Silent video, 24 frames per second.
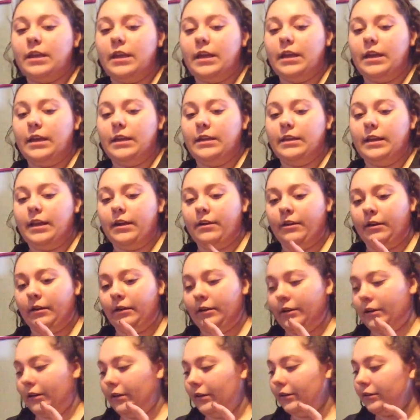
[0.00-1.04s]
and now I'm
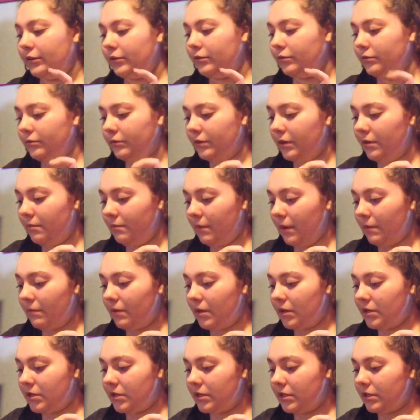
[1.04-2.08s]
going to dip my
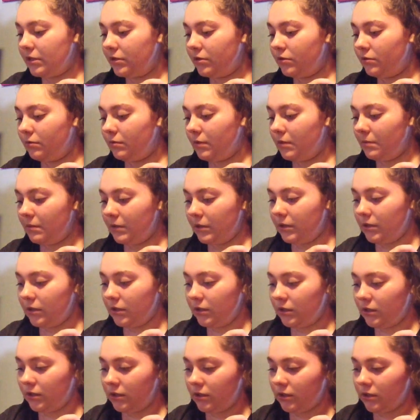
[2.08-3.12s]
brush into purple.